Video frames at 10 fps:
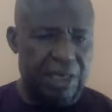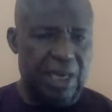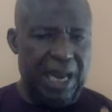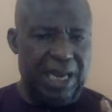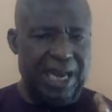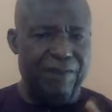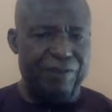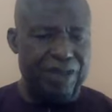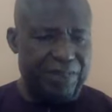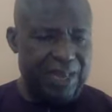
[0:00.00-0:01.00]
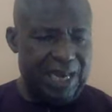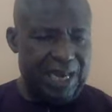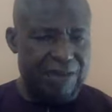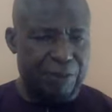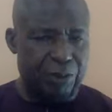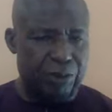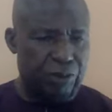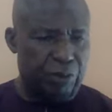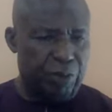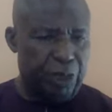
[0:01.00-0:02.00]
and everything that I have spoken
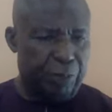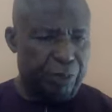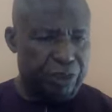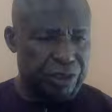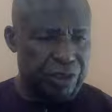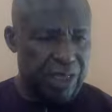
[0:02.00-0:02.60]
will be your portion,